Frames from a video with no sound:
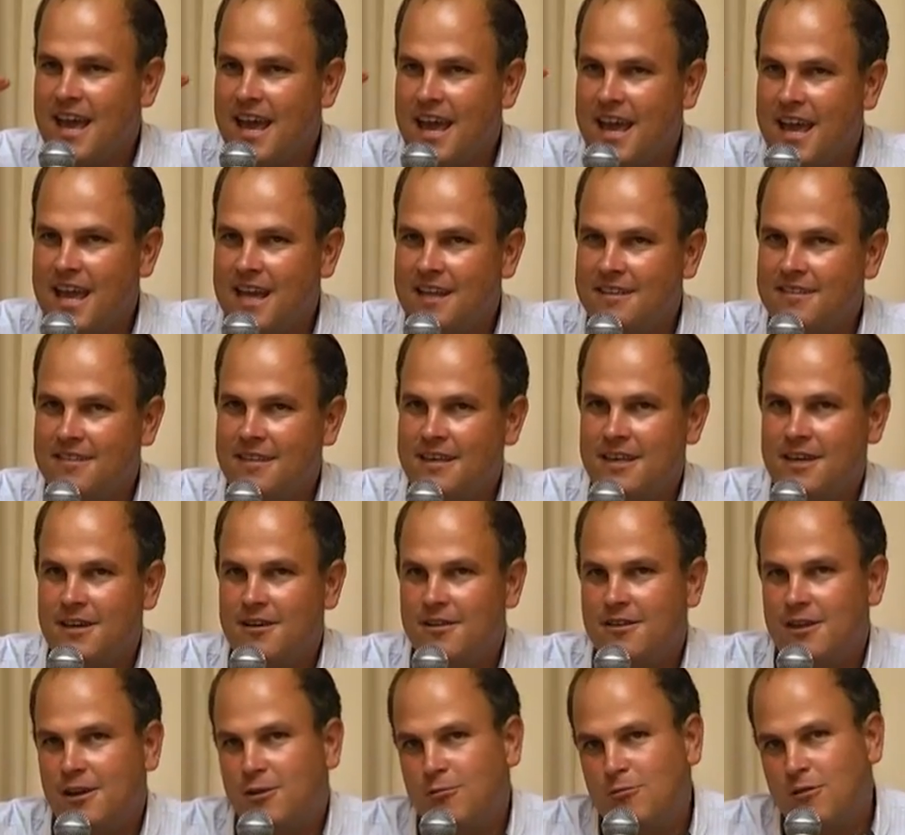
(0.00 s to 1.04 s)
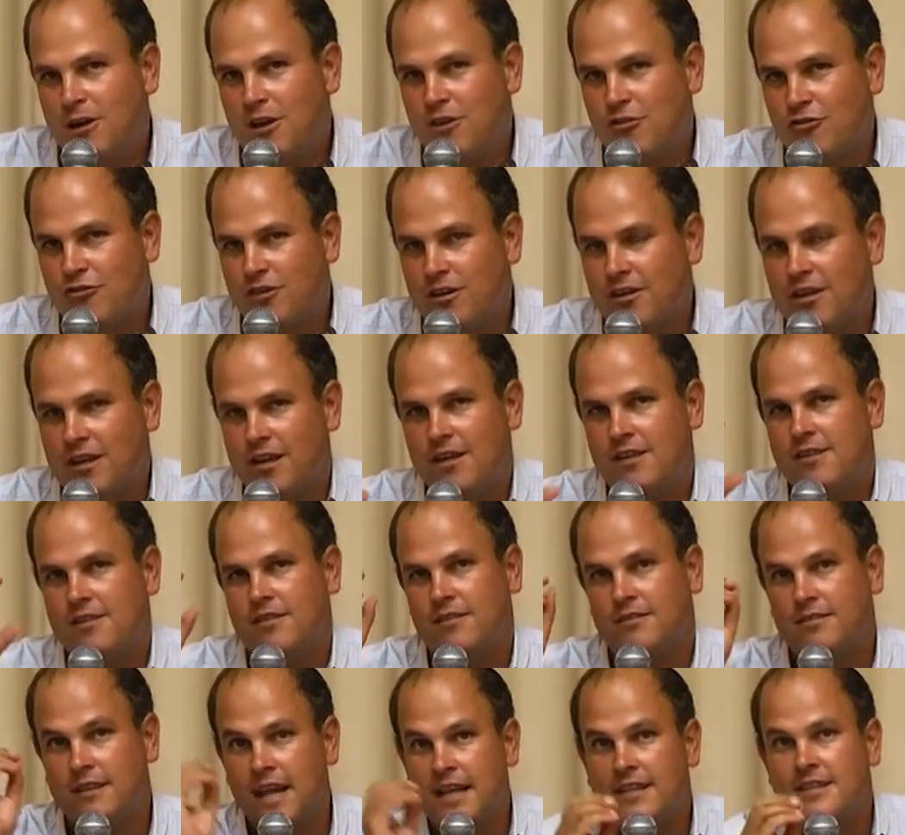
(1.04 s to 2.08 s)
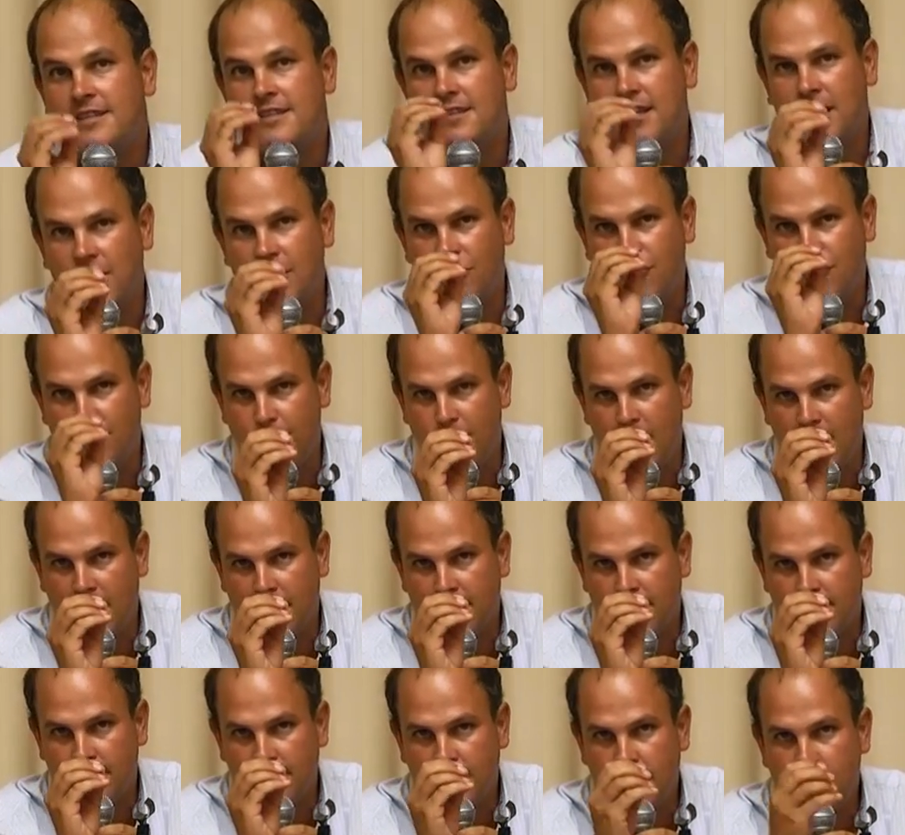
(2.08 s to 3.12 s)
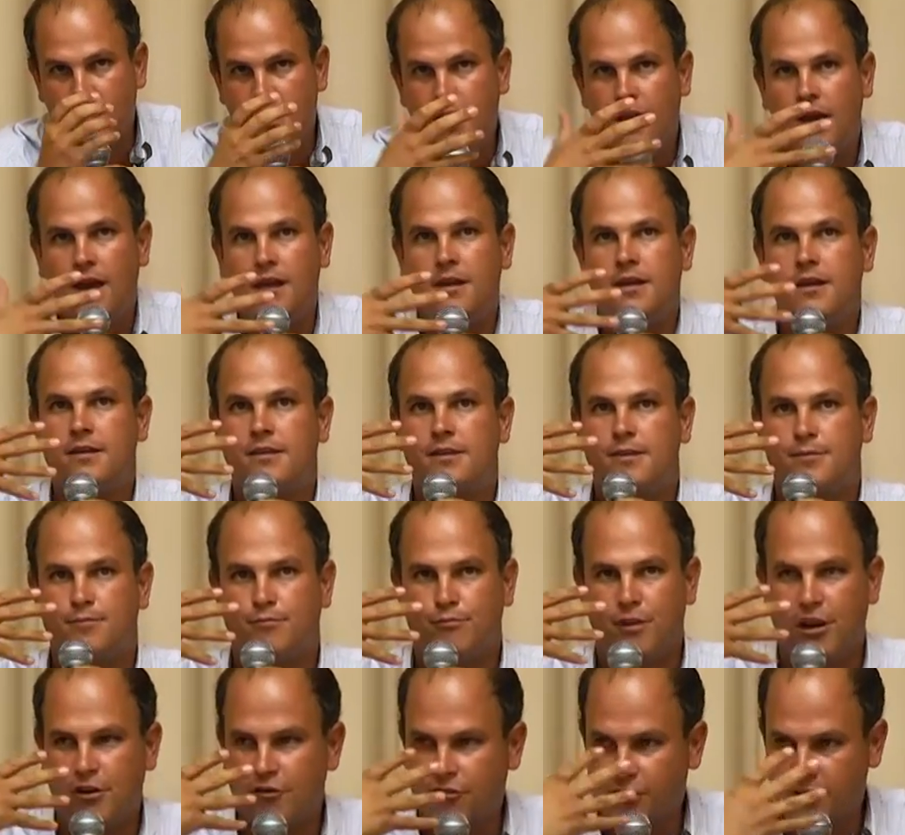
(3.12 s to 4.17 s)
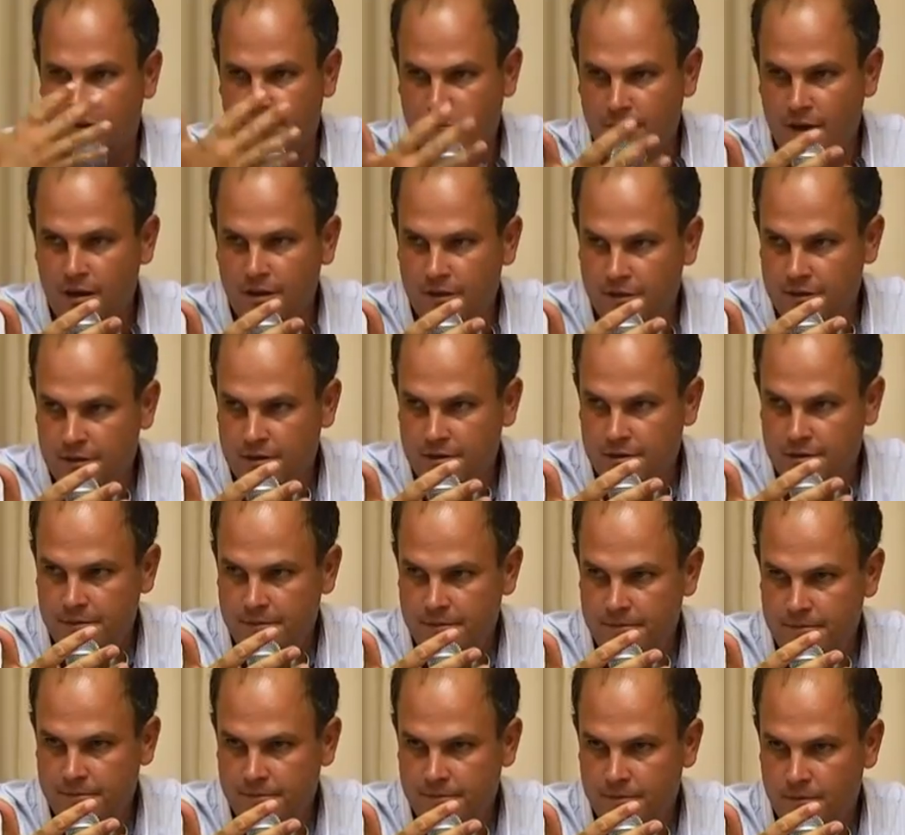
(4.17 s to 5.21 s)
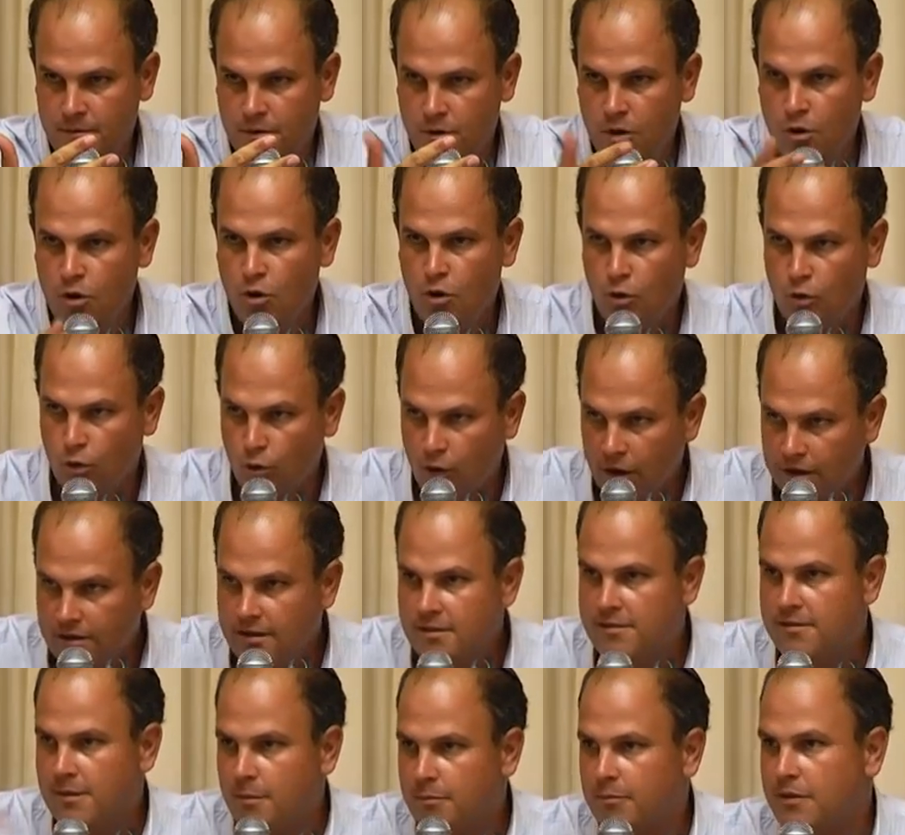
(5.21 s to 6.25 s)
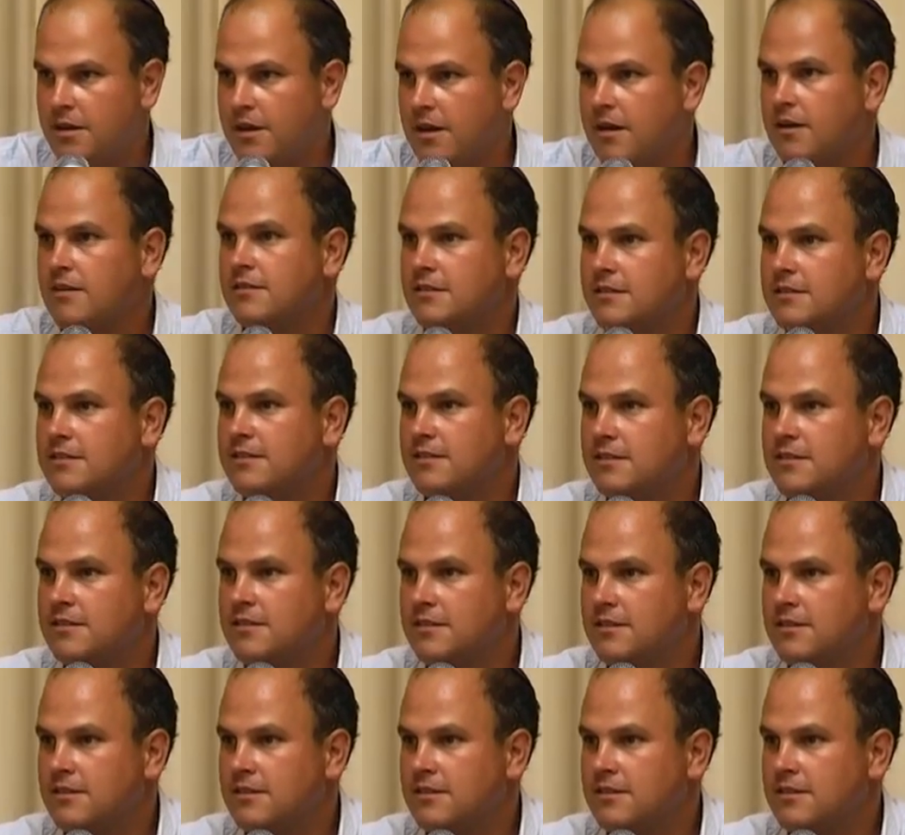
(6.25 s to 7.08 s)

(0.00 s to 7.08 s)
And here's a question. Is, let's say, Shabbat an expression of monotheism? Or is it something else?